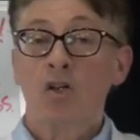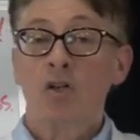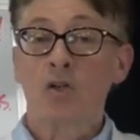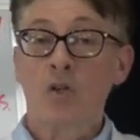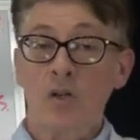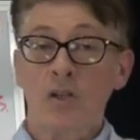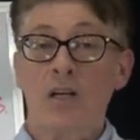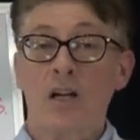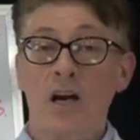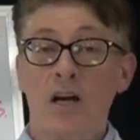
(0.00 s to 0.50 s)

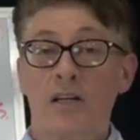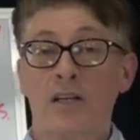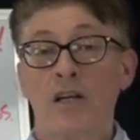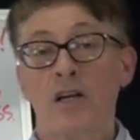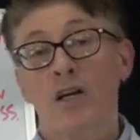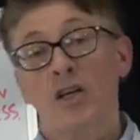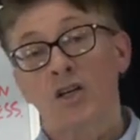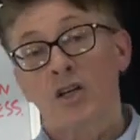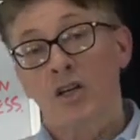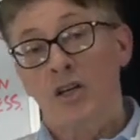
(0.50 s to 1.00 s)
Good luck.
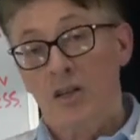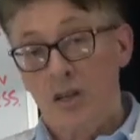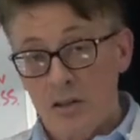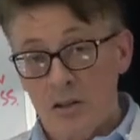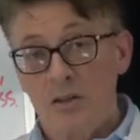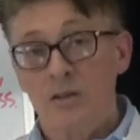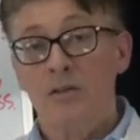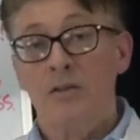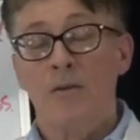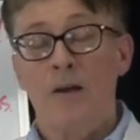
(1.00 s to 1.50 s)

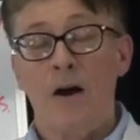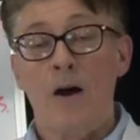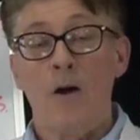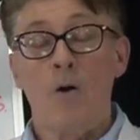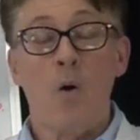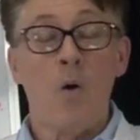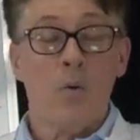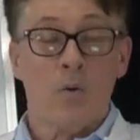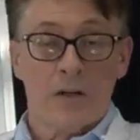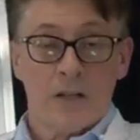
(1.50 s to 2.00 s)

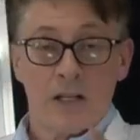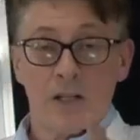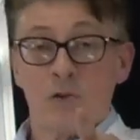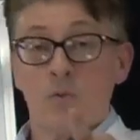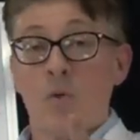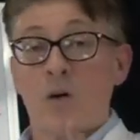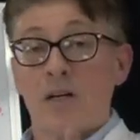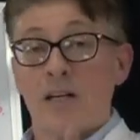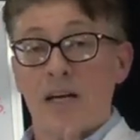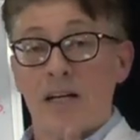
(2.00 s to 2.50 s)
Oh,
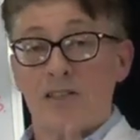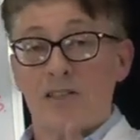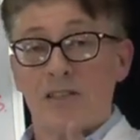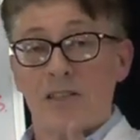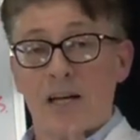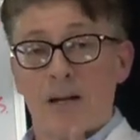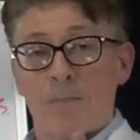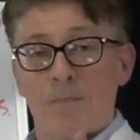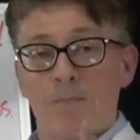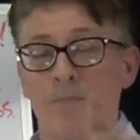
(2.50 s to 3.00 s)
here's one last
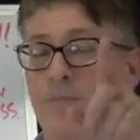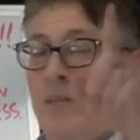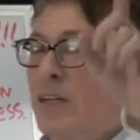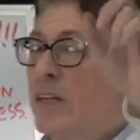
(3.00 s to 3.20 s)
thing.